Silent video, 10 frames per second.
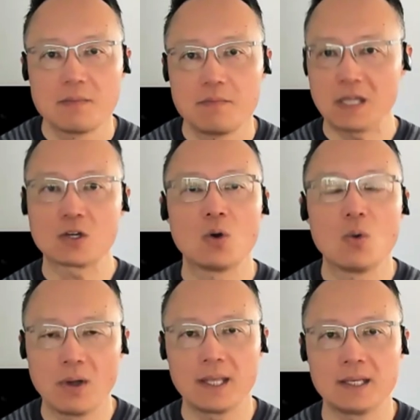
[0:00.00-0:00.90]

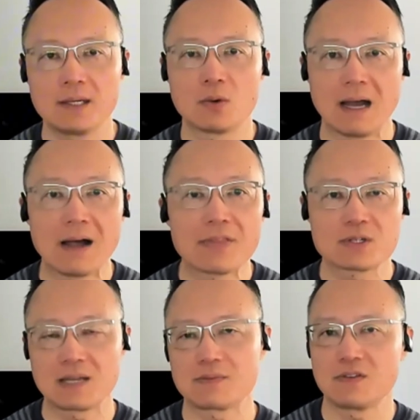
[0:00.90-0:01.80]
Bitcoin or other
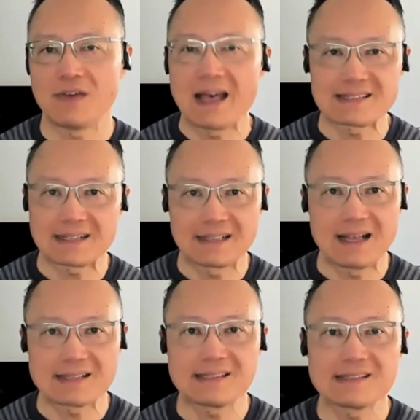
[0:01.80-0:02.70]
types of asset
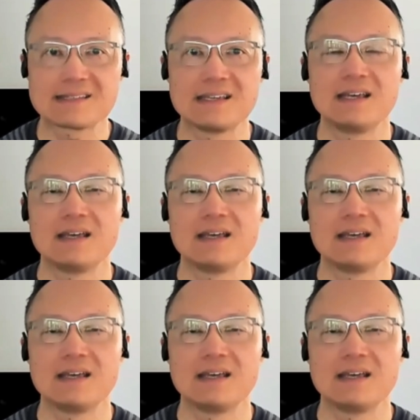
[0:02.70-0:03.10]
classes.